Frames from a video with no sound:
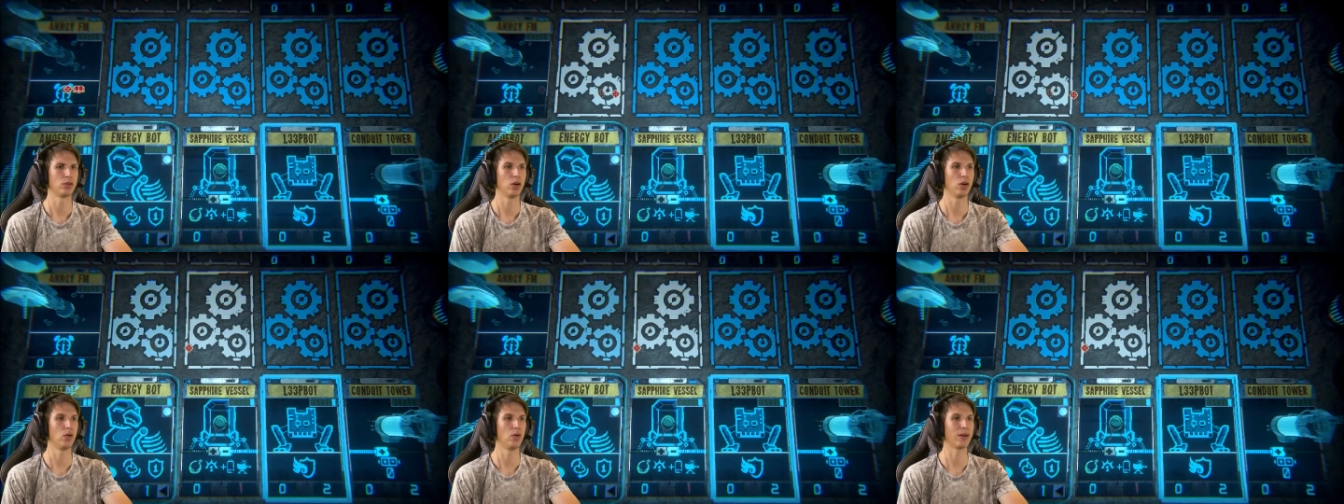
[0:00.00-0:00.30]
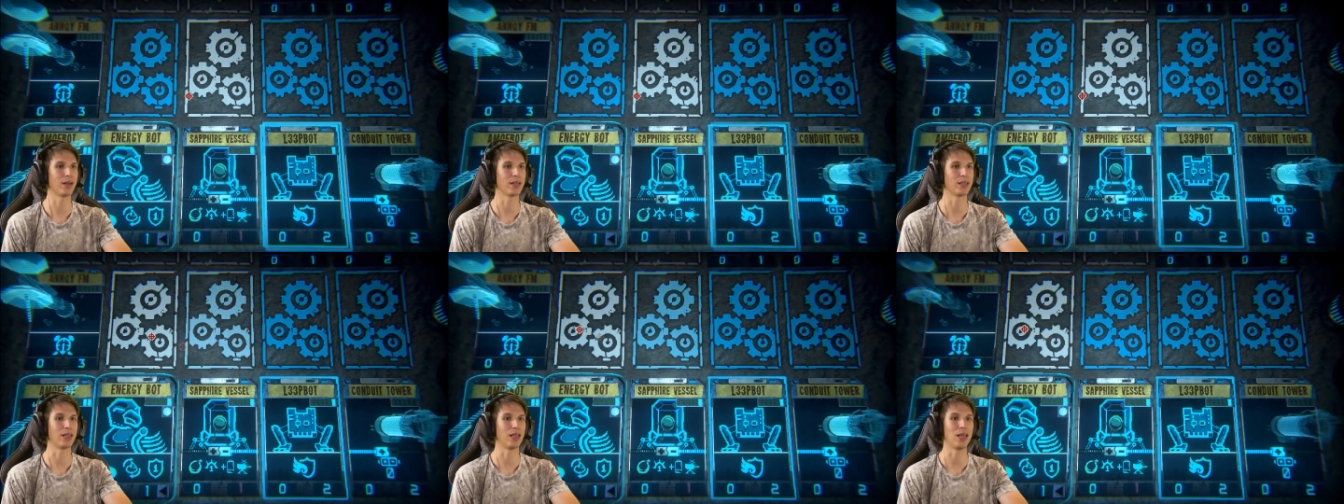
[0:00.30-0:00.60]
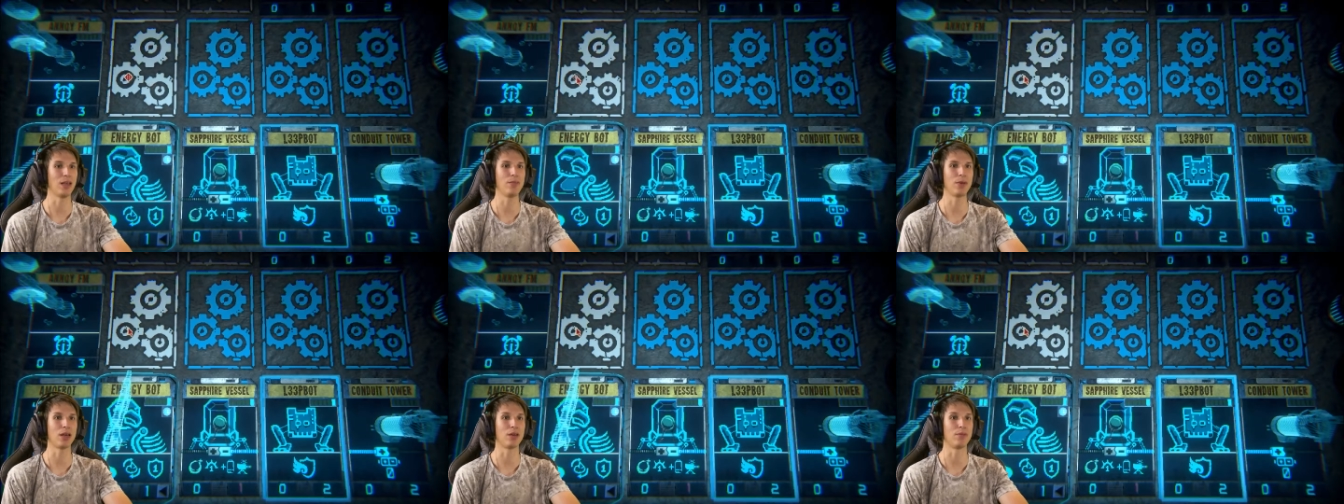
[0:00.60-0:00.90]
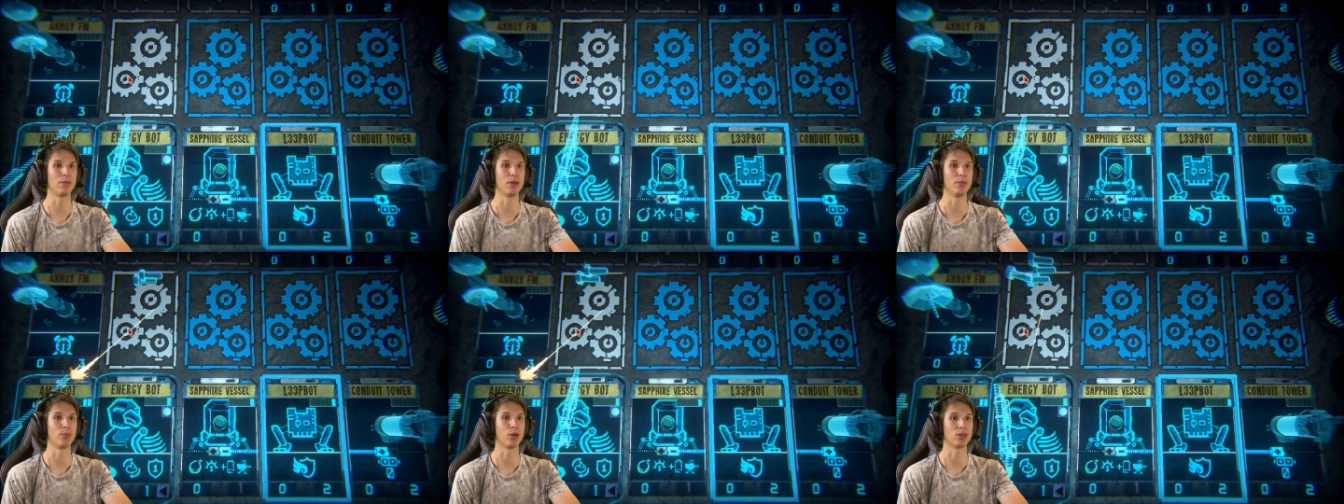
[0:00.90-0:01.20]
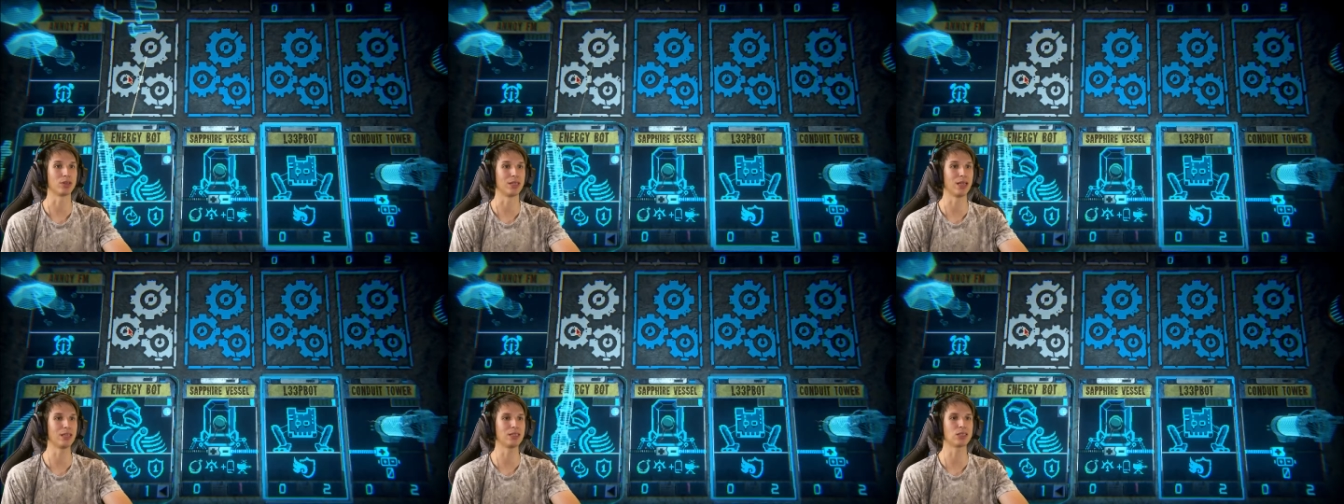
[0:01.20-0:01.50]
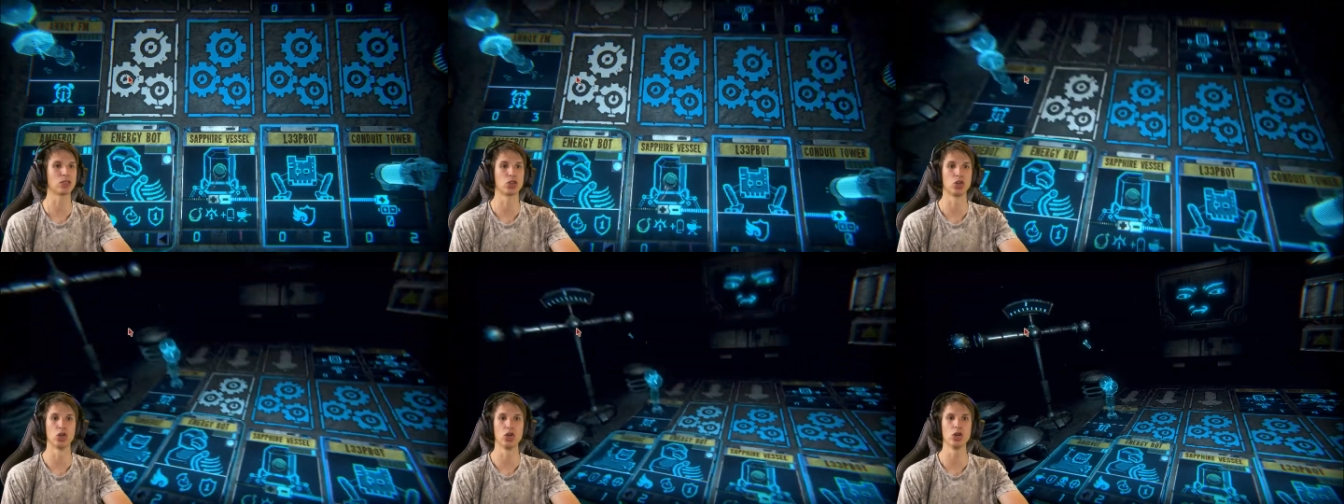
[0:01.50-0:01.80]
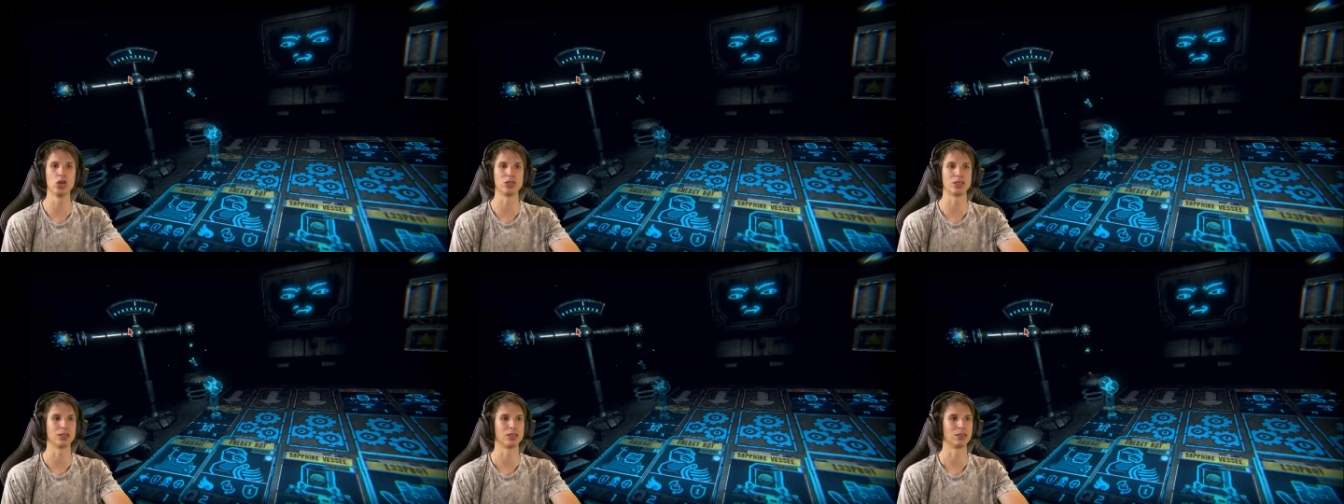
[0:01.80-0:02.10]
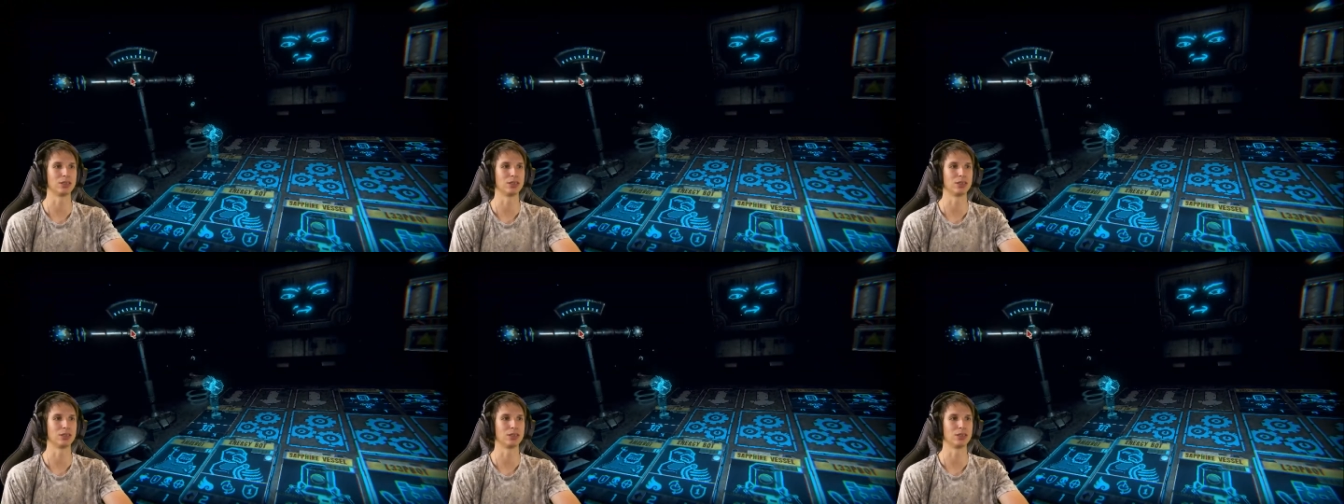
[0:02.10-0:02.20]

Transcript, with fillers: Oh, I can aim my me bot. That's good.